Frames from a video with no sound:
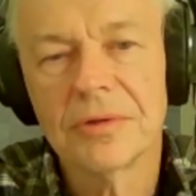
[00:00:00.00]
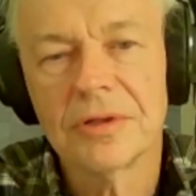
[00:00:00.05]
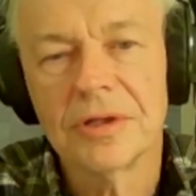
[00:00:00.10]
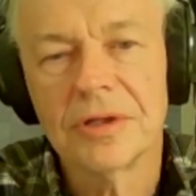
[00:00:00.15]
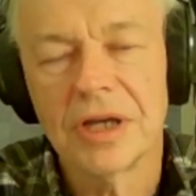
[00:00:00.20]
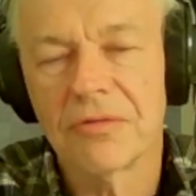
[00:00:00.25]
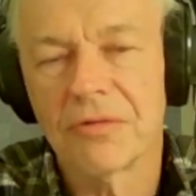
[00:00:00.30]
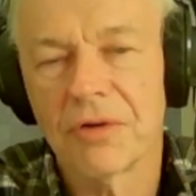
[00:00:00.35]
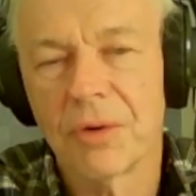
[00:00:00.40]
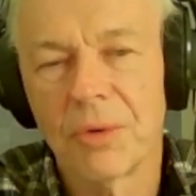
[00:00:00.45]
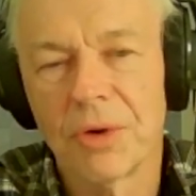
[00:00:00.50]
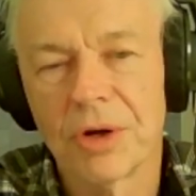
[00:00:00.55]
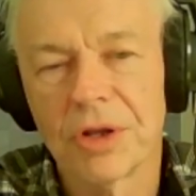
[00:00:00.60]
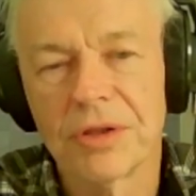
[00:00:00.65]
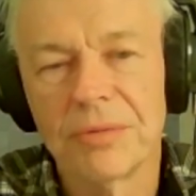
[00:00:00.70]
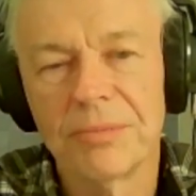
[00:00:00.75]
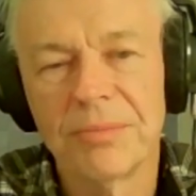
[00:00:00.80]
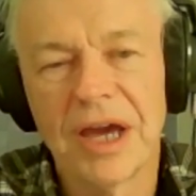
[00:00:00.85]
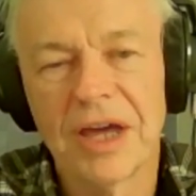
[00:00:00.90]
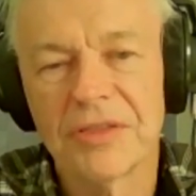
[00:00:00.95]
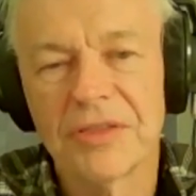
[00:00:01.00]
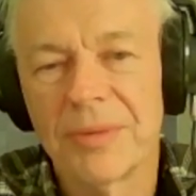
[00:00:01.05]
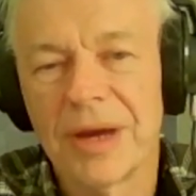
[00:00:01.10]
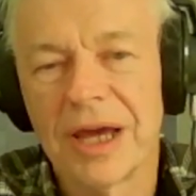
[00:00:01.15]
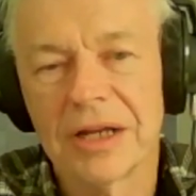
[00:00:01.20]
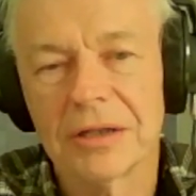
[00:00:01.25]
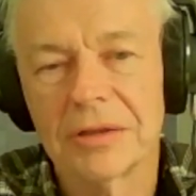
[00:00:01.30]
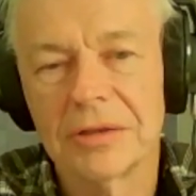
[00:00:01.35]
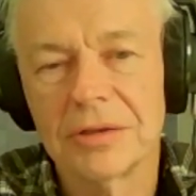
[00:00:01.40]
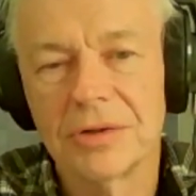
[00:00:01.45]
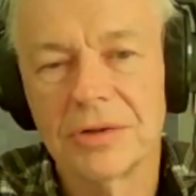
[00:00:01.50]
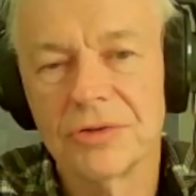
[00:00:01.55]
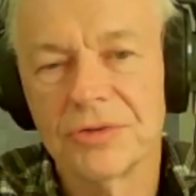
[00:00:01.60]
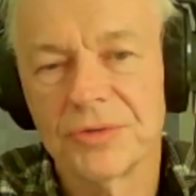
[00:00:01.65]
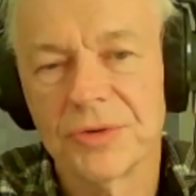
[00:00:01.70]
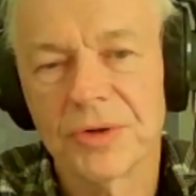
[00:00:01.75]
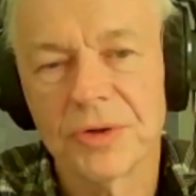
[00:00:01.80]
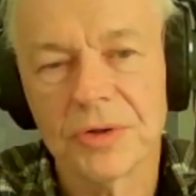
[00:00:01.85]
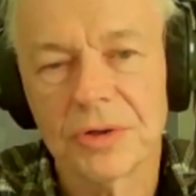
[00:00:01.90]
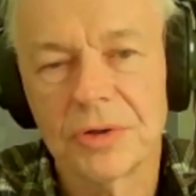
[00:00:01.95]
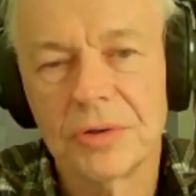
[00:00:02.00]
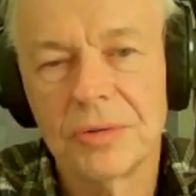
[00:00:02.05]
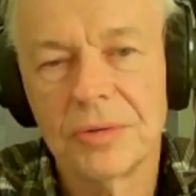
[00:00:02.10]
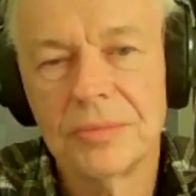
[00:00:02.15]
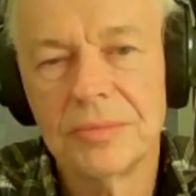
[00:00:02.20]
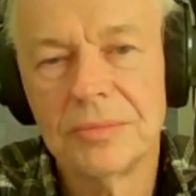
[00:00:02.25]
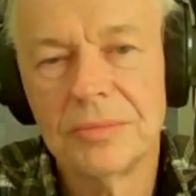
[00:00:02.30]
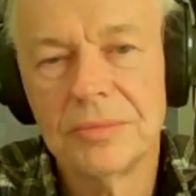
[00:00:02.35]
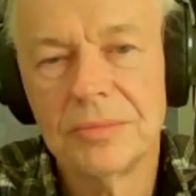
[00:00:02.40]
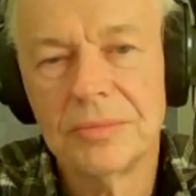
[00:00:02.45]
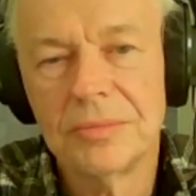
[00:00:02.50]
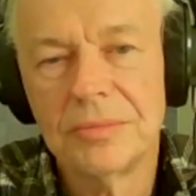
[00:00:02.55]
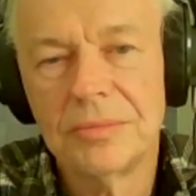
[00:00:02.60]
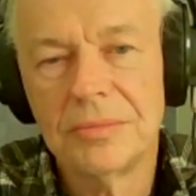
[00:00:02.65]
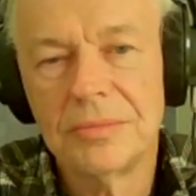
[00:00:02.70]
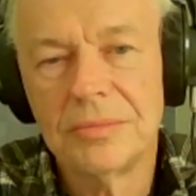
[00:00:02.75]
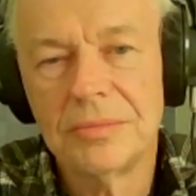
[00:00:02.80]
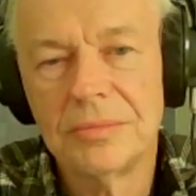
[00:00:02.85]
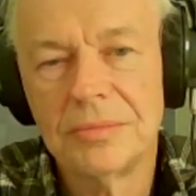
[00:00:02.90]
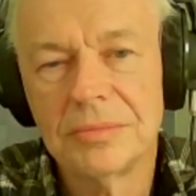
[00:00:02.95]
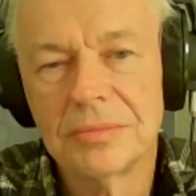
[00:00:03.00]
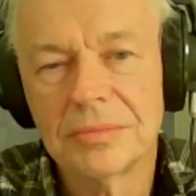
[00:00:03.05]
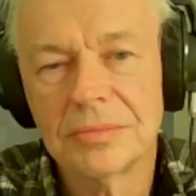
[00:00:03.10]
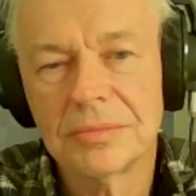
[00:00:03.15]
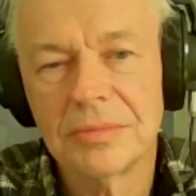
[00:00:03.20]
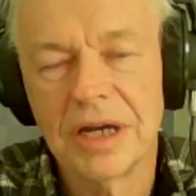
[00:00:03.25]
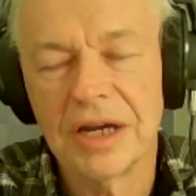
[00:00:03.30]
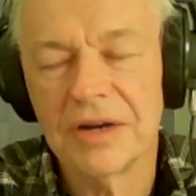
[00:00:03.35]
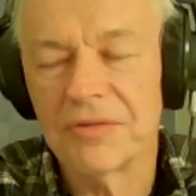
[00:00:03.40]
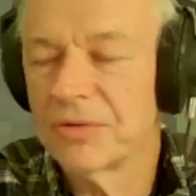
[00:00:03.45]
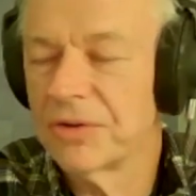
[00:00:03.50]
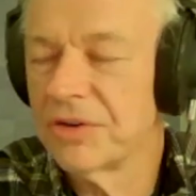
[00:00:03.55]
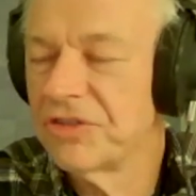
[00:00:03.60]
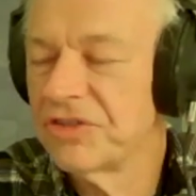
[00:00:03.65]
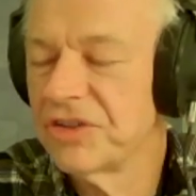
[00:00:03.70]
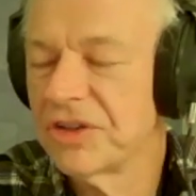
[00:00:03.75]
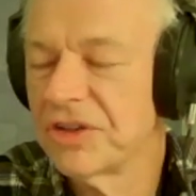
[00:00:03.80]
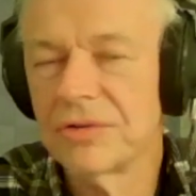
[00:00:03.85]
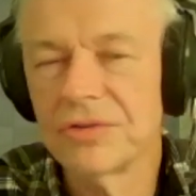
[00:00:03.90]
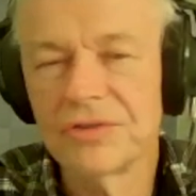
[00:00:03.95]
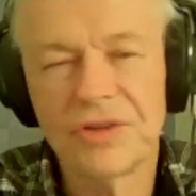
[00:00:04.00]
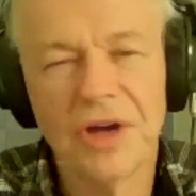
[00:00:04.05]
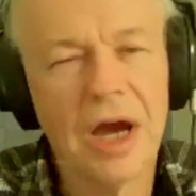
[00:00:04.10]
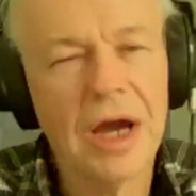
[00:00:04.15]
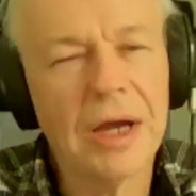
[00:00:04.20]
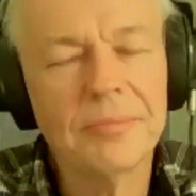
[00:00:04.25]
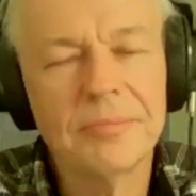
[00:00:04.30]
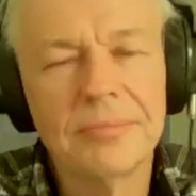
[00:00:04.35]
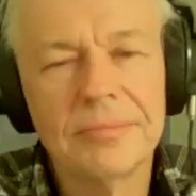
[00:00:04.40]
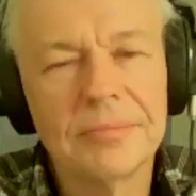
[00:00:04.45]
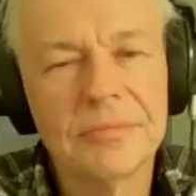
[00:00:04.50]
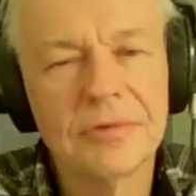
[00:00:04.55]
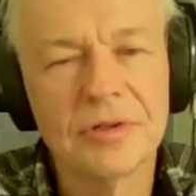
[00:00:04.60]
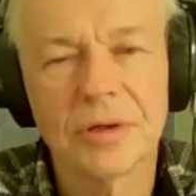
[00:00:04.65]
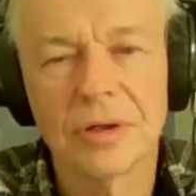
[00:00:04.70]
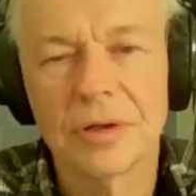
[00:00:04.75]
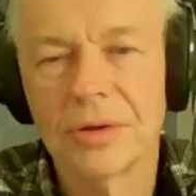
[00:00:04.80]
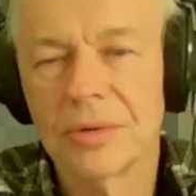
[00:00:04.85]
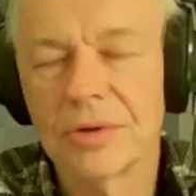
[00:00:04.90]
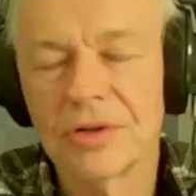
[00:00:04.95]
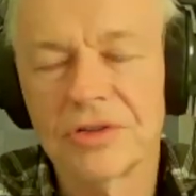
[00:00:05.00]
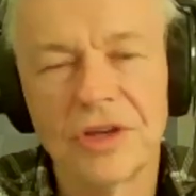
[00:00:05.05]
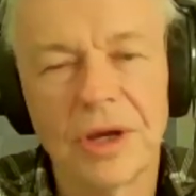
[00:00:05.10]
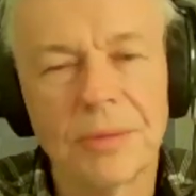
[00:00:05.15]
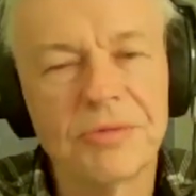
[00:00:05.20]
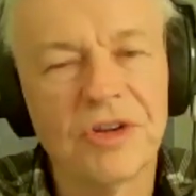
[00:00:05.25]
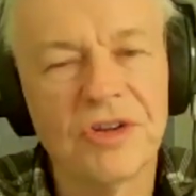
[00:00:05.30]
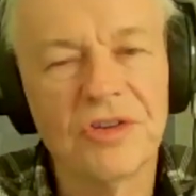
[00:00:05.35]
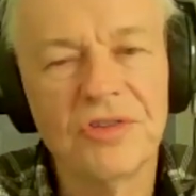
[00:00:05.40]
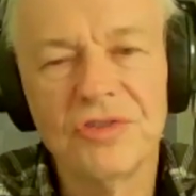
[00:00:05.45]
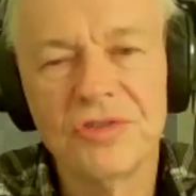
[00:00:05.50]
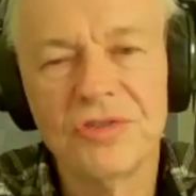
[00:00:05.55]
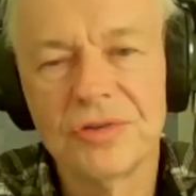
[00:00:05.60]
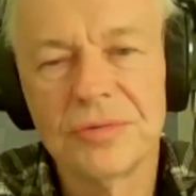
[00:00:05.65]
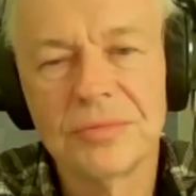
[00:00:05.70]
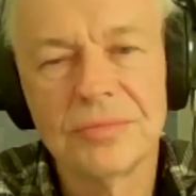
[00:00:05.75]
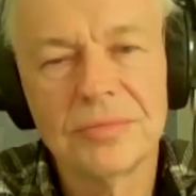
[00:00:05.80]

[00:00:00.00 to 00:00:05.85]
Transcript: Every one of them mathematically goes vertical. Every single time. There are no exceptions.